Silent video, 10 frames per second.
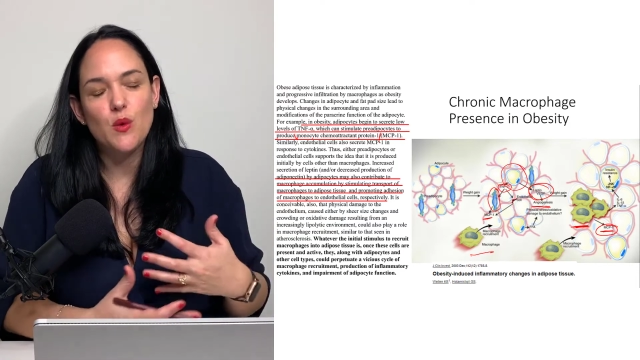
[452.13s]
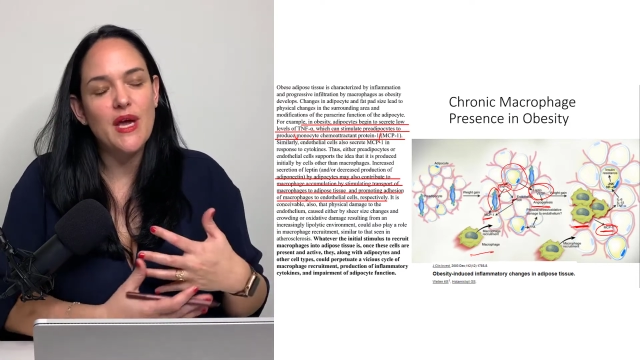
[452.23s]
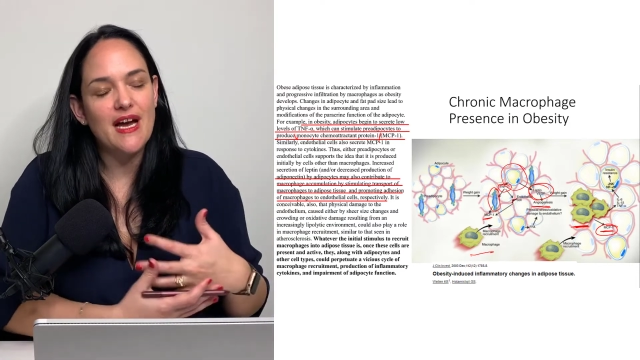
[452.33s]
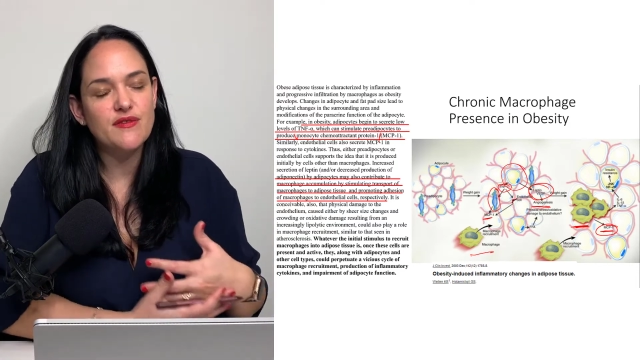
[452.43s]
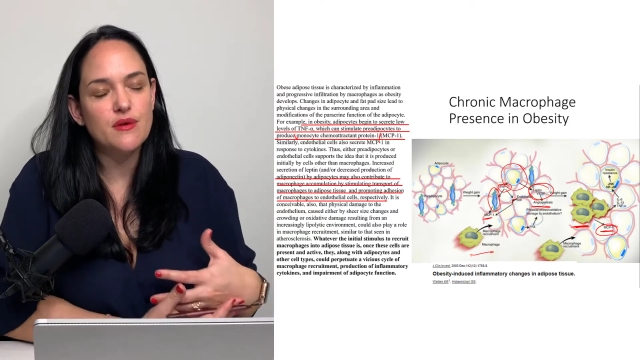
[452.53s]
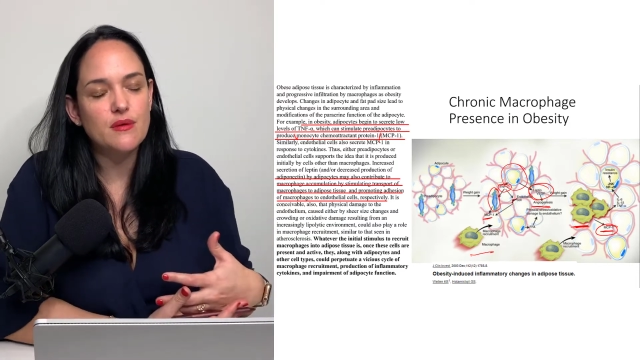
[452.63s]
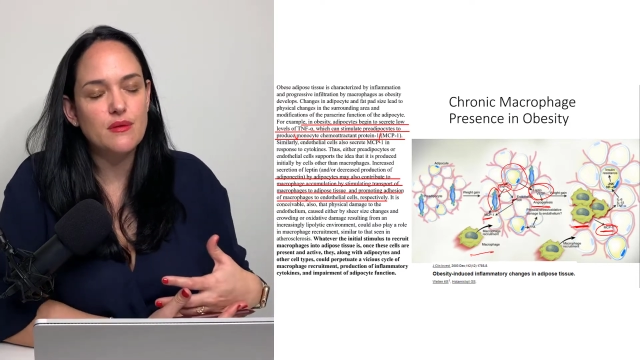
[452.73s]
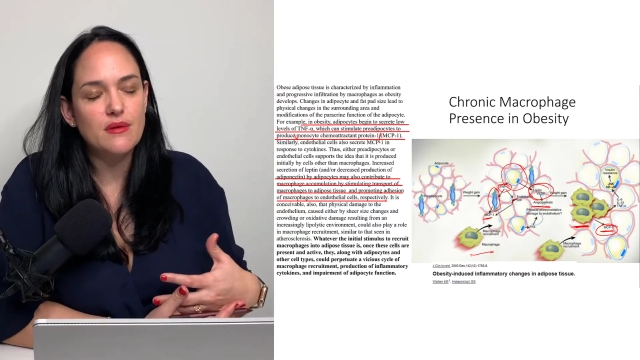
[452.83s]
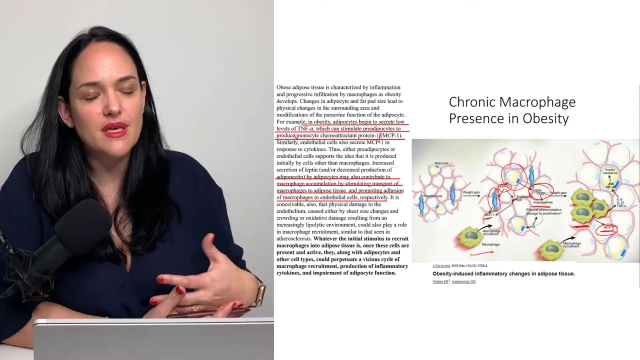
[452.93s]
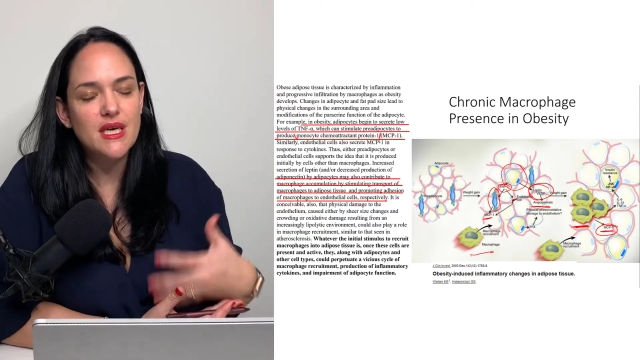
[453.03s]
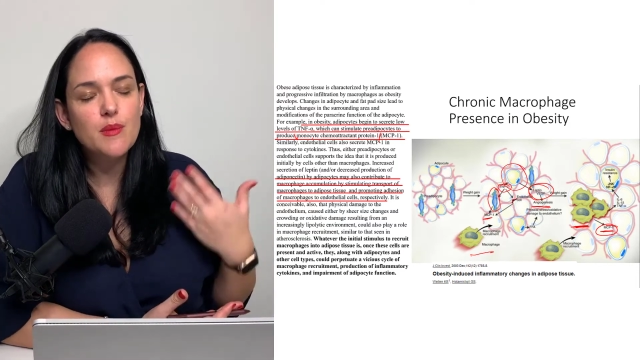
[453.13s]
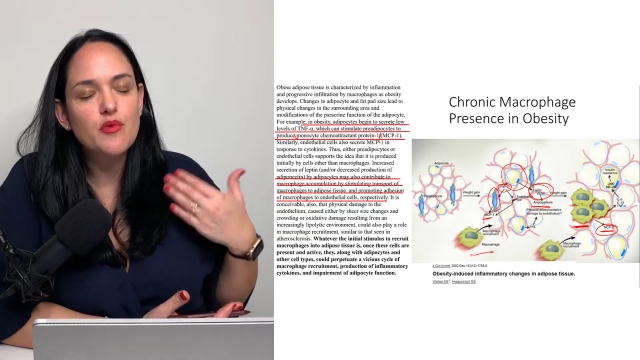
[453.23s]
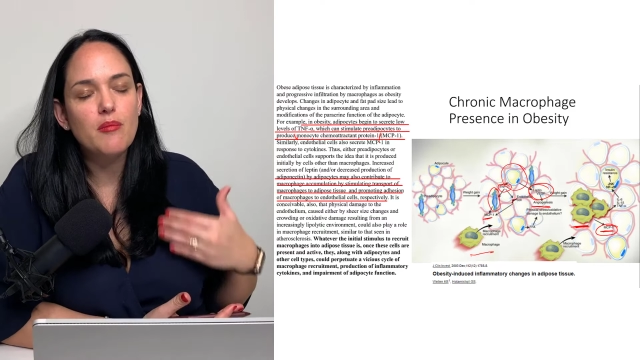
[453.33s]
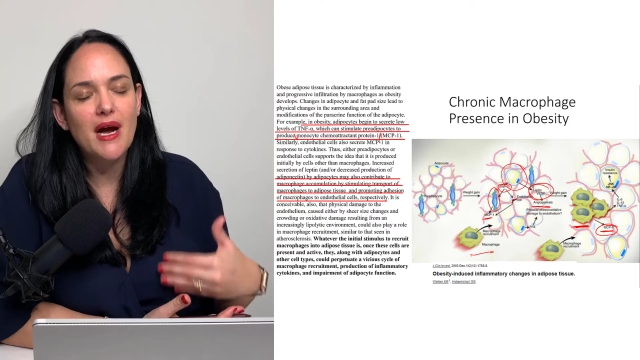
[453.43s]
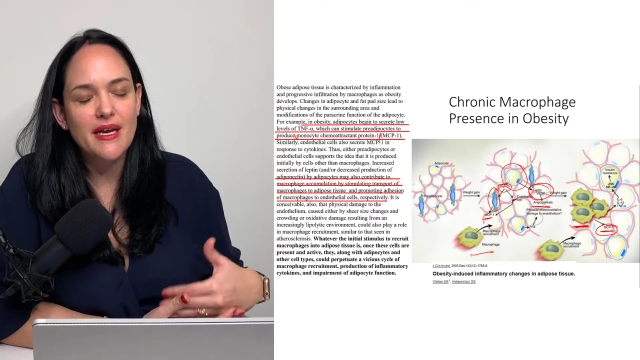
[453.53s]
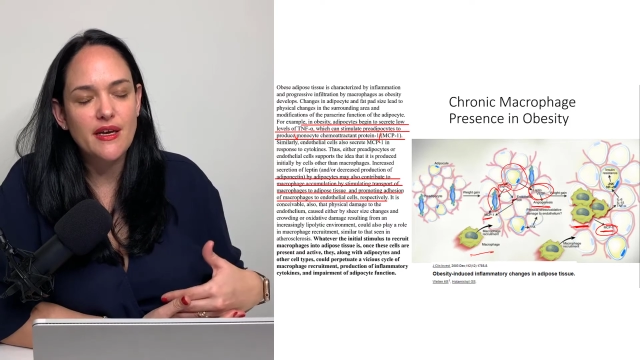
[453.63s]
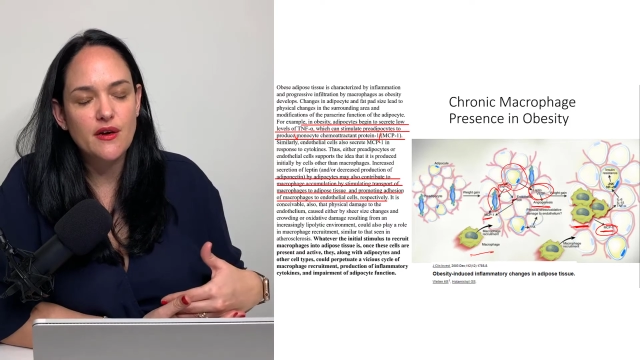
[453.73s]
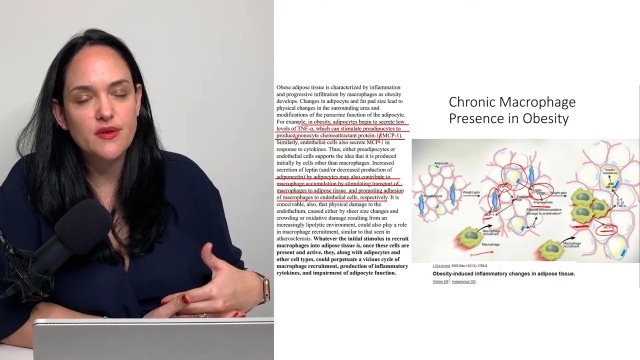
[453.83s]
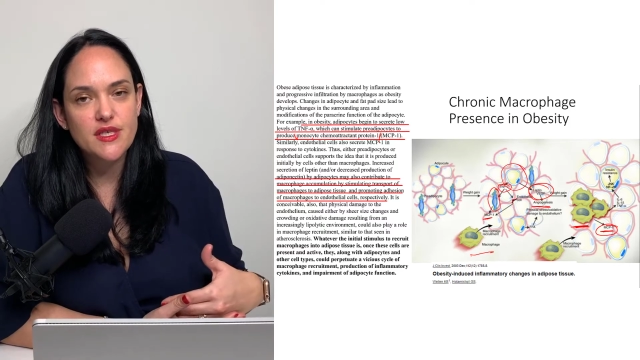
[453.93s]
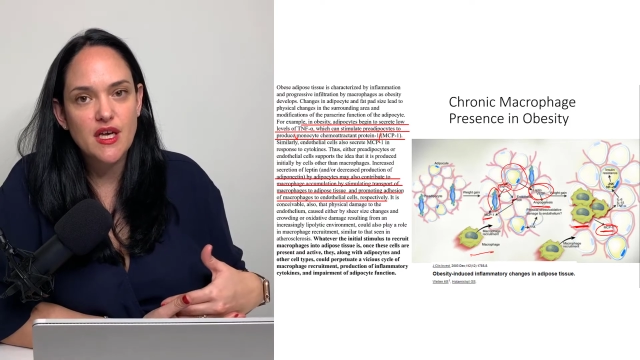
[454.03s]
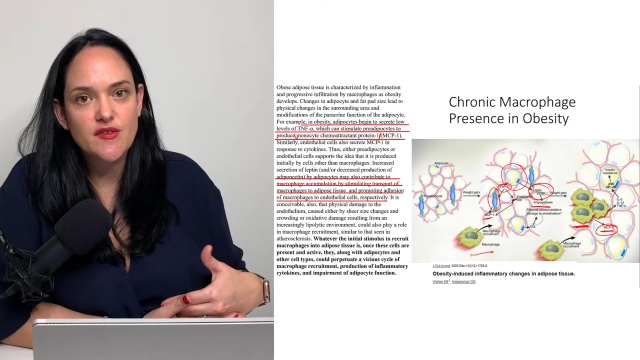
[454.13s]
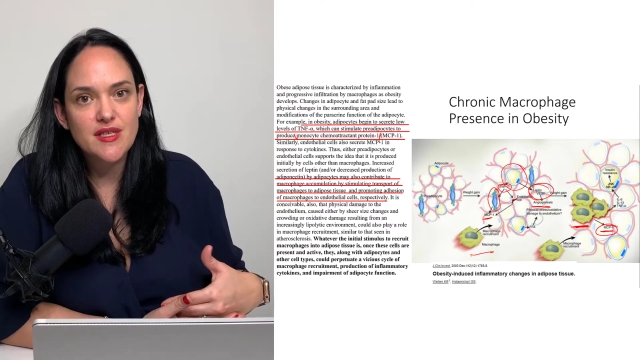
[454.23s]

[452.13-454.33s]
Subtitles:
we have to keep reminding ourselves